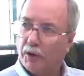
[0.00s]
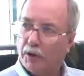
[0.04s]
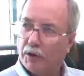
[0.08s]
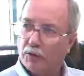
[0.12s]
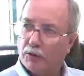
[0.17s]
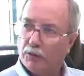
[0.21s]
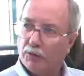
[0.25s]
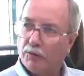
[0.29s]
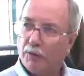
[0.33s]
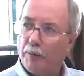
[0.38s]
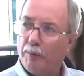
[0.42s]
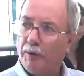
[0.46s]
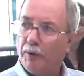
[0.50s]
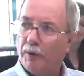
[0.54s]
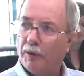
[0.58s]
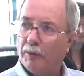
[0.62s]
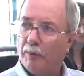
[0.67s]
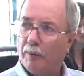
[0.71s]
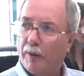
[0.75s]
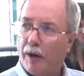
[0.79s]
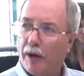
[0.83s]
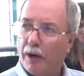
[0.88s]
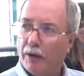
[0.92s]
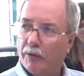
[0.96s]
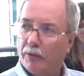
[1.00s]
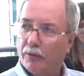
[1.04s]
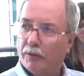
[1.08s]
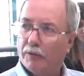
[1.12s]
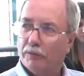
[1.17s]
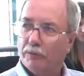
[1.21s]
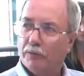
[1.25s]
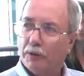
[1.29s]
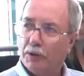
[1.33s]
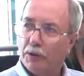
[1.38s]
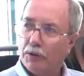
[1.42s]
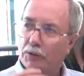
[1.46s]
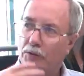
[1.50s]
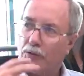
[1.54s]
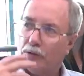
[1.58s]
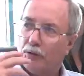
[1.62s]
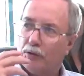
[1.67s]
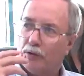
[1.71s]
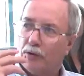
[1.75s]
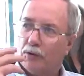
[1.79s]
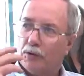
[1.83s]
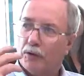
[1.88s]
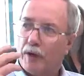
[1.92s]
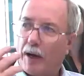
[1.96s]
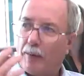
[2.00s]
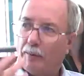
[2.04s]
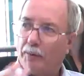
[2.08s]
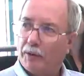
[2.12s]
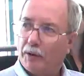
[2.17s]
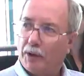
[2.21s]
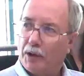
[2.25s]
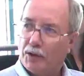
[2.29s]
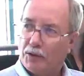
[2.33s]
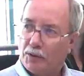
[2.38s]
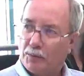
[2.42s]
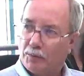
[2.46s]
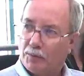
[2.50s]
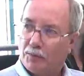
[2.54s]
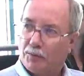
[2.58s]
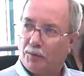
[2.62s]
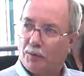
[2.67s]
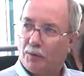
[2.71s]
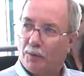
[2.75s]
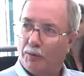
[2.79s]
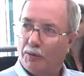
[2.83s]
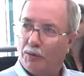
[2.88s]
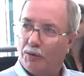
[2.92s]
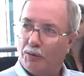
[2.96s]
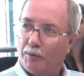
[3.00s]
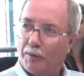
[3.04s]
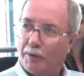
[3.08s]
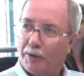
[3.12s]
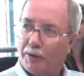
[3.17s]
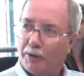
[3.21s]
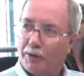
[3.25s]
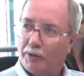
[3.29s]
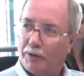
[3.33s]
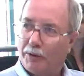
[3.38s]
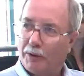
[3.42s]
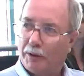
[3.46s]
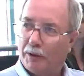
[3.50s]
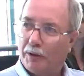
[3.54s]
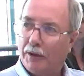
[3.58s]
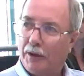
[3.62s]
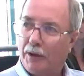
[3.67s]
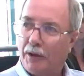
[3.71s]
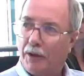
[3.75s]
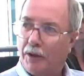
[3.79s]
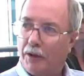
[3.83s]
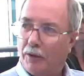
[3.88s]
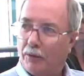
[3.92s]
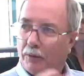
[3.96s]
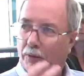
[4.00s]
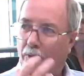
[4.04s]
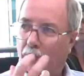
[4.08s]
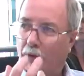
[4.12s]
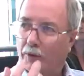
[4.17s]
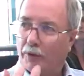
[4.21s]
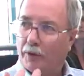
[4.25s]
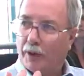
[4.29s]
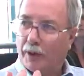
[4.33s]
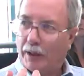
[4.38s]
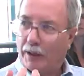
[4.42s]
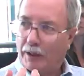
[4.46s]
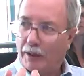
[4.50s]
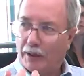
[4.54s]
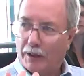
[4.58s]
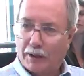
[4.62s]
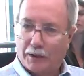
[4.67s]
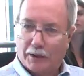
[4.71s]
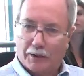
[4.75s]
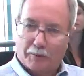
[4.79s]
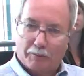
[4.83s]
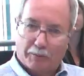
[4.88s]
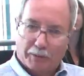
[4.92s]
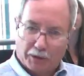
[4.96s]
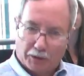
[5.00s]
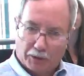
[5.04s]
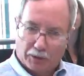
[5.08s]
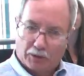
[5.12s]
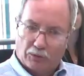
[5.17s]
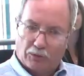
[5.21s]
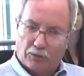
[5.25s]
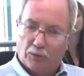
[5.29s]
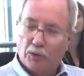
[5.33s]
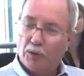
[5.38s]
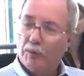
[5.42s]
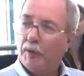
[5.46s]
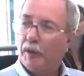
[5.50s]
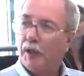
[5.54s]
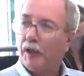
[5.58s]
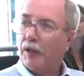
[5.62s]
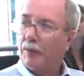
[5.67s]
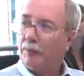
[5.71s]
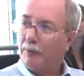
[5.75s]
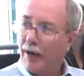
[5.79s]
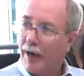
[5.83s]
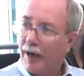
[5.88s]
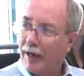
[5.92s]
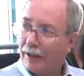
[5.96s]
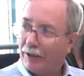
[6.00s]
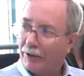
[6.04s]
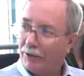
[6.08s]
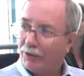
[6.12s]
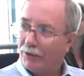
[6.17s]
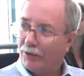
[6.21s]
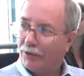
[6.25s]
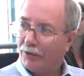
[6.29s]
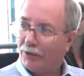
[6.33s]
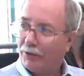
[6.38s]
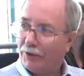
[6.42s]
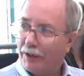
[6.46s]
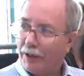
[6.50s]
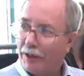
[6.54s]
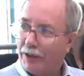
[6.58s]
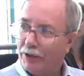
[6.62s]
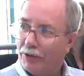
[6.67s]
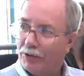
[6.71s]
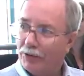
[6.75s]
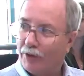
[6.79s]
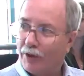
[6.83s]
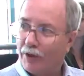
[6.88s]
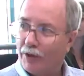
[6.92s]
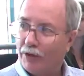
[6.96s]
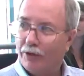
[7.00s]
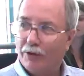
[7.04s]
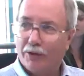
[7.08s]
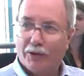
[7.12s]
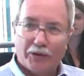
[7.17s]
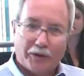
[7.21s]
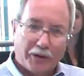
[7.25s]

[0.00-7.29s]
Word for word: like it's flipping the model of we used to do application performance monitoring with a, by snooping on packets in the data center,